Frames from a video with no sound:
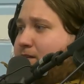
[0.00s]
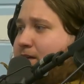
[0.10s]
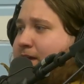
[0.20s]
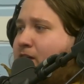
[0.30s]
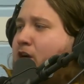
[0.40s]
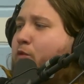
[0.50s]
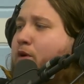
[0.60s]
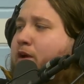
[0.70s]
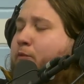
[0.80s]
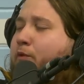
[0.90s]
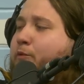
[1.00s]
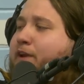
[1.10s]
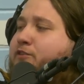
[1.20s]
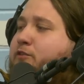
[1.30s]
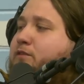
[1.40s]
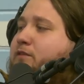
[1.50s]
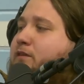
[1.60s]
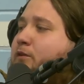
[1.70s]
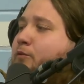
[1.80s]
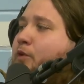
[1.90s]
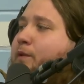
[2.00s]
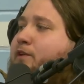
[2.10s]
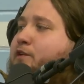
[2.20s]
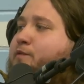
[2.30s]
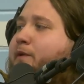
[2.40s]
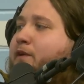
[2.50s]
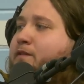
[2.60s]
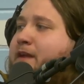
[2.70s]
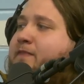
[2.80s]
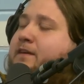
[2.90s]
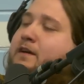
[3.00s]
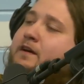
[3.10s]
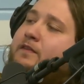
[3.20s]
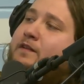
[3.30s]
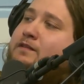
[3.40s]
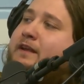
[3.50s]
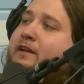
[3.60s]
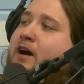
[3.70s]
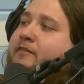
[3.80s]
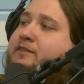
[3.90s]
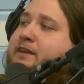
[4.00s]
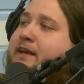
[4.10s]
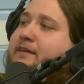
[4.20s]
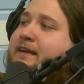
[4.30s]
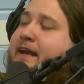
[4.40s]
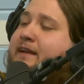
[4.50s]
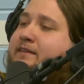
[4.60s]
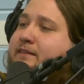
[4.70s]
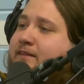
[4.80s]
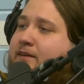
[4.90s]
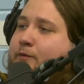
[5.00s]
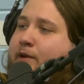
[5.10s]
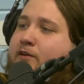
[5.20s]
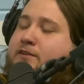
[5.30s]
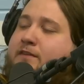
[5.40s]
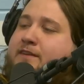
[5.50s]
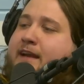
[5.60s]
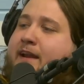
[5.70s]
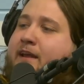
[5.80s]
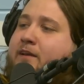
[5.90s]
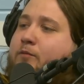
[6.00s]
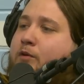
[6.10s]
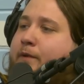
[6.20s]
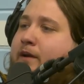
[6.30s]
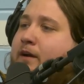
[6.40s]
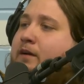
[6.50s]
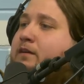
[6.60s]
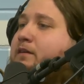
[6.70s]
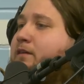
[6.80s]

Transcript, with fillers: kind of artwork in what we do. What we do is we send the, the skin off to get tanned. We don't do the tanning where we are.